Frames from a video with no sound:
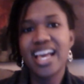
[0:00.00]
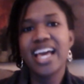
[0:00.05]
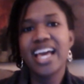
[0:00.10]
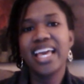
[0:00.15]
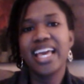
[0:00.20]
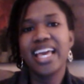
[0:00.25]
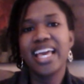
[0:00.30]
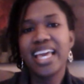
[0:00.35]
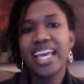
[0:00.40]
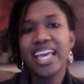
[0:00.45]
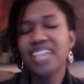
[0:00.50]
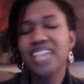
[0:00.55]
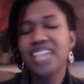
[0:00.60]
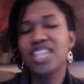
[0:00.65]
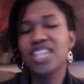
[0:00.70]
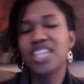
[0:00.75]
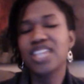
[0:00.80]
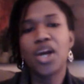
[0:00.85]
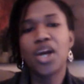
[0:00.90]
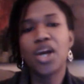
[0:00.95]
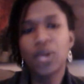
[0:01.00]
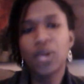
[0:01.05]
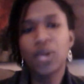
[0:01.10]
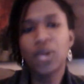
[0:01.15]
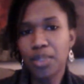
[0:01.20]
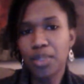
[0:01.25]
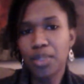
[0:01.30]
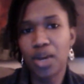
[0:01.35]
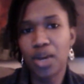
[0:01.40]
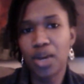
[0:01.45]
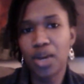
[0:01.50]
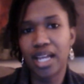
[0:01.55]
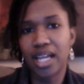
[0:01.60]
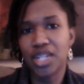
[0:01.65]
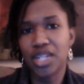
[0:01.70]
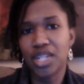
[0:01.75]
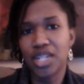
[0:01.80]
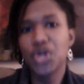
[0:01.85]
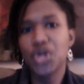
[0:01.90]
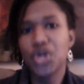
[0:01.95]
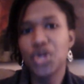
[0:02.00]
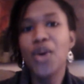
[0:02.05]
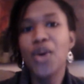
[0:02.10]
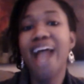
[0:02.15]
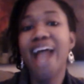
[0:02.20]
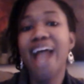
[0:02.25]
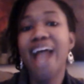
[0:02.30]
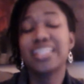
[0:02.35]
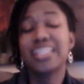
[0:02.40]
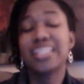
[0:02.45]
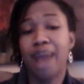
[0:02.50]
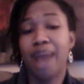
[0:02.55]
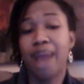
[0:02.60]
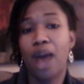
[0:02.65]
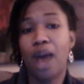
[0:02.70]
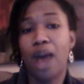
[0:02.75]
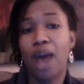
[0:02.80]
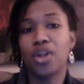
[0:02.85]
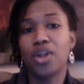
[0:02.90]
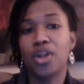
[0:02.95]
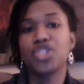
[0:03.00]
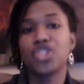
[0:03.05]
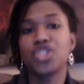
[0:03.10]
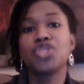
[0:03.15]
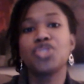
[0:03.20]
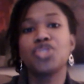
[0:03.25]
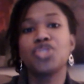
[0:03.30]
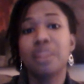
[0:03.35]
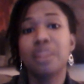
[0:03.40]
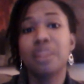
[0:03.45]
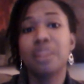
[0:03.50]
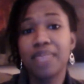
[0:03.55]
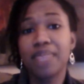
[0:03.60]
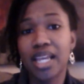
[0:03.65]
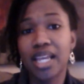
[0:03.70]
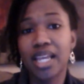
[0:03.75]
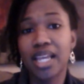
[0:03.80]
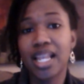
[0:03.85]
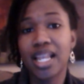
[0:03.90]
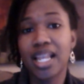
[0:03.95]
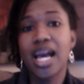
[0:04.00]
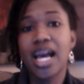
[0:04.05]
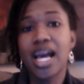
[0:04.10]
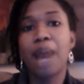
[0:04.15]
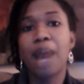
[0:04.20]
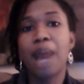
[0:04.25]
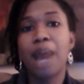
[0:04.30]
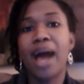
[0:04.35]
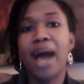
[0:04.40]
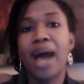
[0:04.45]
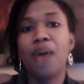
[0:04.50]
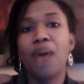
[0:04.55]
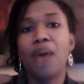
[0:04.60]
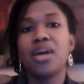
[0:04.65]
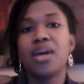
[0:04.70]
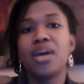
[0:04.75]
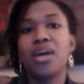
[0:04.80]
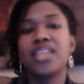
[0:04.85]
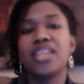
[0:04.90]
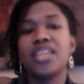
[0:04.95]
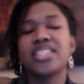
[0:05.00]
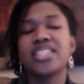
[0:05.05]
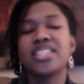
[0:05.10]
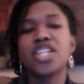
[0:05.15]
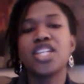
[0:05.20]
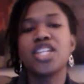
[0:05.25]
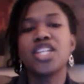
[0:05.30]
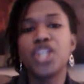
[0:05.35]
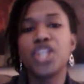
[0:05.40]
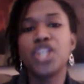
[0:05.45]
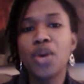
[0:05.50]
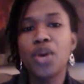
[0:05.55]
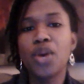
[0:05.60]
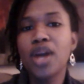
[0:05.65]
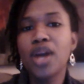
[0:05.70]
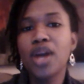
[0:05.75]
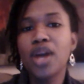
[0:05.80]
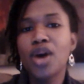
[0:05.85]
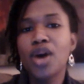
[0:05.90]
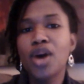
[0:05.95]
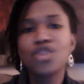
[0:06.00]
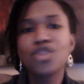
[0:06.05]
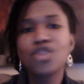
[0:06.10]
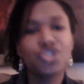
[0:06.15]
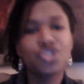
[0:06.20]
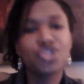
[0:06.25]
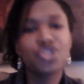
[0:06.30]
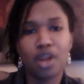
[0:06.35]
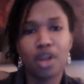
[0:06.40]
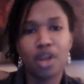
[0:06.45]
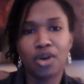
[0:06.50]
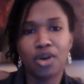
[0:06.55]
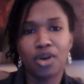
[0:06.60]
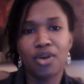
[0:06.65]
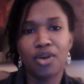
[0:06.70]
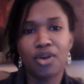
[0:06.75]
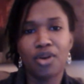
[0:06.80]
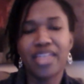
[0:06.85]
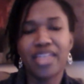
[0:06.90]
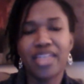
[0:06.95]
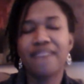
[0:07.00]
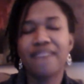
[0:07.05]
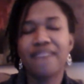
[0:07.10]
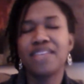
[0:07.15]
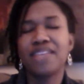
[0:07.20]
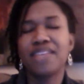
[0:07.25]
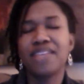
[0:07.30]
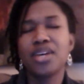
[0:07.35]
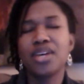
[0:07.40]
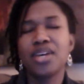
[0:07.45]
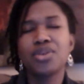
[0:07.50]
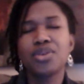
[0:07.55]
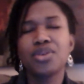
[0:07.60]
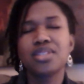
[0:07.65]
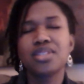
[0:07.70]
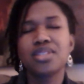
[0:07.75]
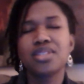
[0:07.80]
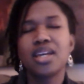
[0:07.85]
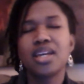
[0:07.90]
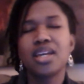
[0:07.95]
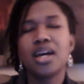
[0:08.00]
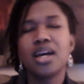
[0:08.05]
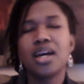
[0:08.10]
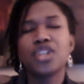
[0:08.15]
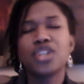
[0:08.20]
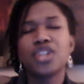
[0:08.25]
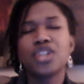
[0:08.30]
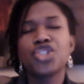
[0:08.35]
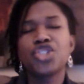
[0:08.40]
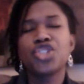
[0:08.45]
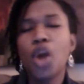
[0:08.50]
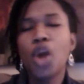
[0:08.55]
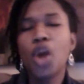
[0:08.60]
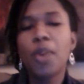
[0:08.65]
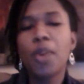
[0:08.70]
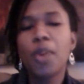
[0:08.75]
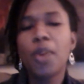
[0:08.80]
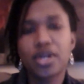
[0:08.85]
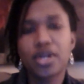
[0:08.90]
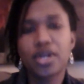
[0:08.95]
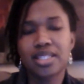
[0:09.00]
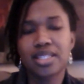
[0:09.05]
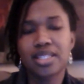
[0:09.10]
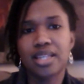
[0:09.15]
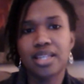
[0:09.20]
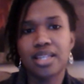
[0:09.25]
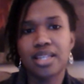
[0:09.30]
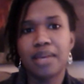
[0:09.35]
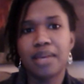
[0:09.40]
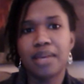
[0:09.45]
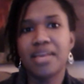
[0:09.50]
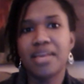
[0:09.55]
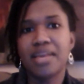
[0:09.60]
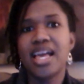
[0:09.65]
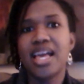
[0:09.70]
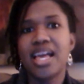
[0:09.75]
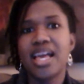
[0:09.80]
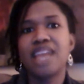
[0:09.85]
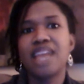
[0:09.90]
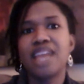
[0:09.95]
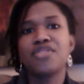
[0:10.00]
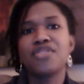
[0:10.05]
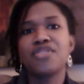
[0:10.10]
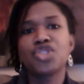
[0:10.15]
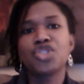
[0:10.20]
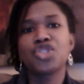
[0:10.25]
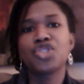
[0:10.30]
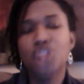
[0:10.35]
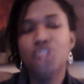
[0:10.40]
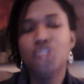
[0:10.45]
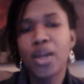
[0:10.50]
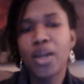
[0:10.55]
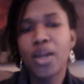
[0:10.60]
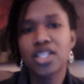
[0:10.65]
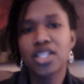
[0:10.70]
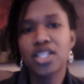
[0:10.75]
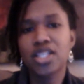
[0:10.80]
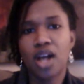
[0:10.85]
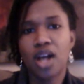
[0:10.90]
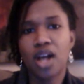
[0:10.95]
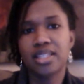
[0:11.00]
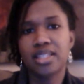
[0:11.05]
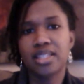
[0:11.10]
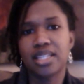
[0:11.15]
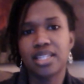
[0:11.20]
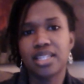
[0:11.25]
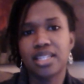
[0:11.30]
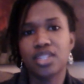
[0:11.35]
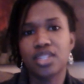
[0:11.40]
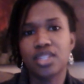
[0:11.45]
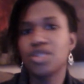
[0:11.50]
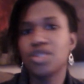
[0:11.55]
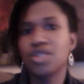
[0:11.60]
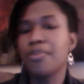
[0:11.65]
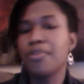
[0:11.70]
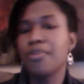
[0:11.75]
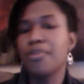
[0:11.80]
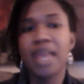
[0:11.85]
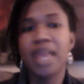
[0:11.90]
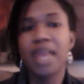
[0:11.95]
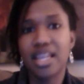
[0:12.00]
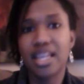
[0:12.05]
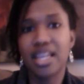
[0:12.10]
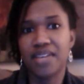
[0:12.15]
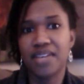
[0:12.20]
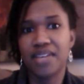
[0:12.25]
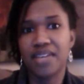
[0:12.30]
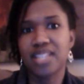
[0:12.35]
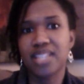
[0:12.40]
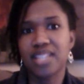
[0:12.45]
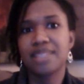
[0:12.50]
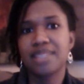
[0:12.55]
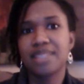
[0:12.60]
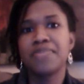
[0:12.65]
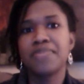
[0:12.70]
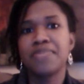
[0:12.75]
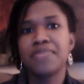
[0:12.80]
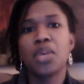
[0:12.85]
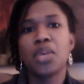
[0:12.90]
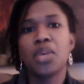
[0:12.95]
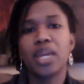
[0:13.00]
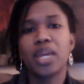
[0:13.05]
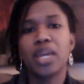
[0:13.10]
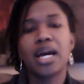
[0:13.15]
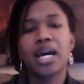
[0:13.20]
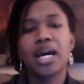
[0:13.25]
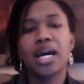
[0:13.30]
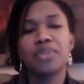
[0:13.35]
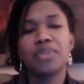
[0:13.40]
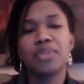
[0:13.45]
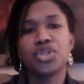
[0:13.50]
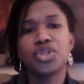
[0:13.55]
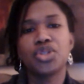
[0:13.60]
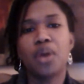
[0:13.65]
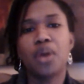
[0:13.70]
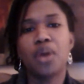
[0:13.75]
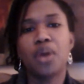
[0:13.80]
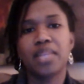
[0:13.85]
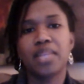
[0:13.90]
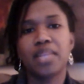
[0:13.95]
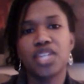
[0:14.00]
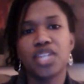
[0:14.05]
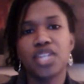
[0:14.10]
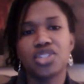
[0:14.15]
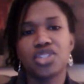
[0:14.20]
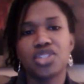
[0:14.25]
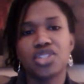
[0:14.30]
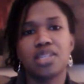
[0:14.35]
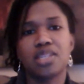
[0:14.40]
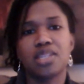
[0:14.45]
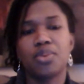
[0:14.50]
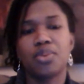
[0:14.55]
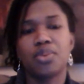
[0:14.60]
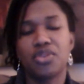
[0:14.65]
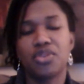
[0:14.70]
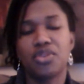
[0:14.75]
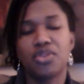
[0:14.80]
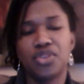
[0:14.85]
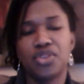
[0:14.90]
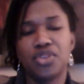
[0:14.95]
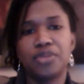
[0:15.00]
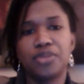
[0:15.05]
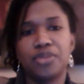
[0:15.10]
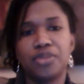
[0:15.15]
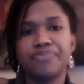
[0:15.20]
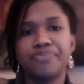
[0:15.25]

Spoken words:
He is the only one who has the power to do something about this yo-yo struggle that feels so burdensome and feels so exhausting to many of us when it comes to our relationship with food.